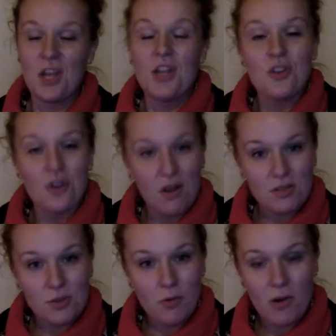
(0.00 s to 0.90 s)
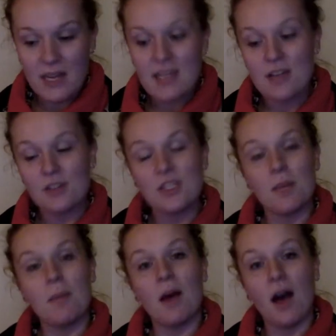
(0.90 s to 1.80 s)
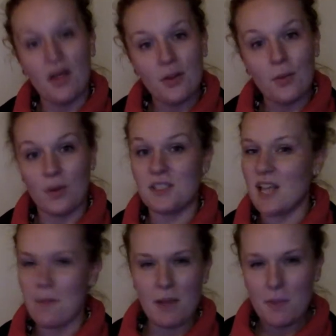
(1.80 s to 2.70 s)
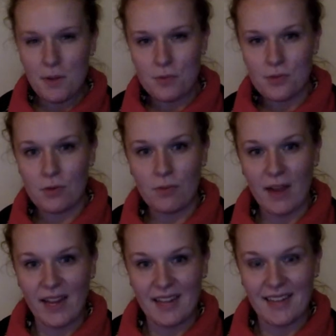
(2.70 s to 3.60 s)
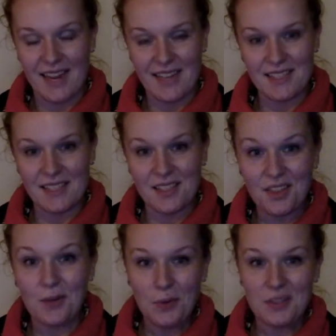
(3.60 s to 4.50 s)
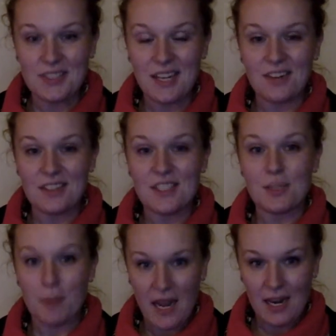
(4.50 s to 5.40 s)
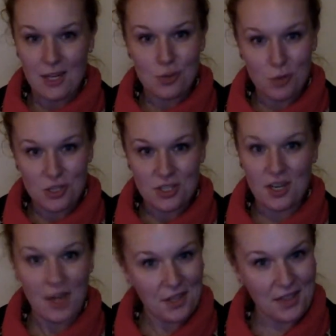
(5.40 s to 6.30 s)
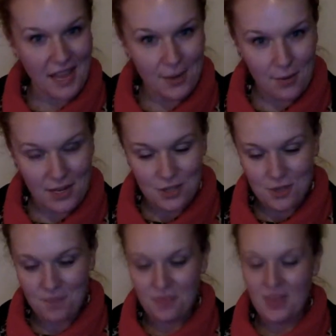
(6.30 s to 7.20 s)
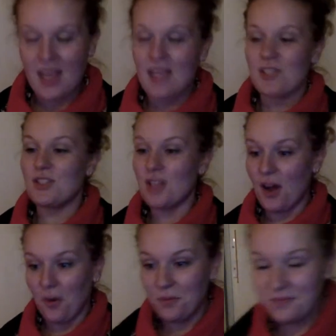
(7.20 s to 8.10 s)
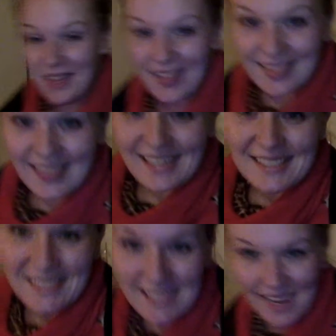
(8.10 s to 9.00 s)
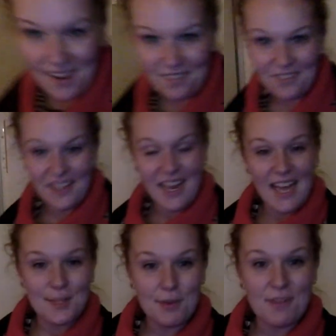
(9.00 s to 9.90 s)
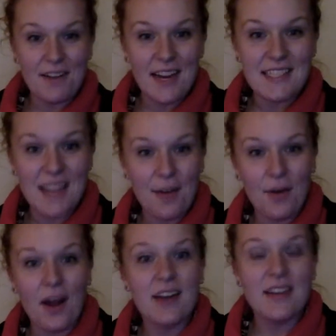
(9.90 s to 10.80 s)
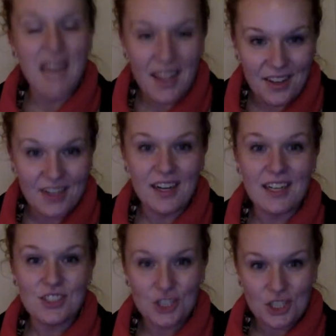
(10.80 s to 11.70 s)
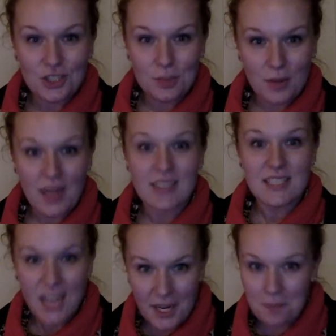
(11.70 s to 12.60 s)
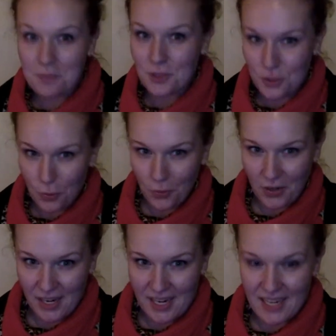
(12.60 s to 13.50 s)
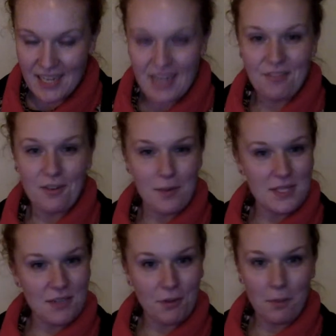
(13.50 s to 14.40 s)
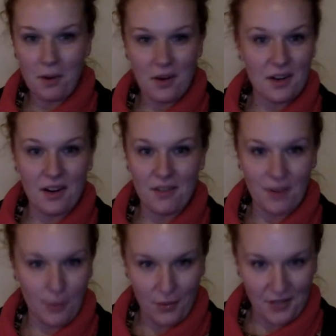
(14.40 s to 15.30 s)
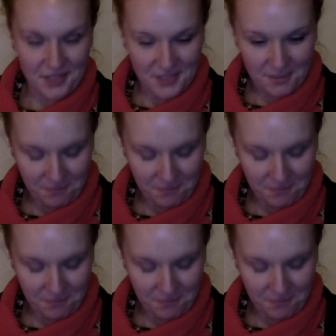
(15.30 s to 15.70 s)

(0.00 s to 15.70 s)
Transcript: You're also going to hear some other words that maybe you don't recognize. They're words that are in Spanish, which is another language. So listen carefully as we find out another gingerbread type story from a different part of our world.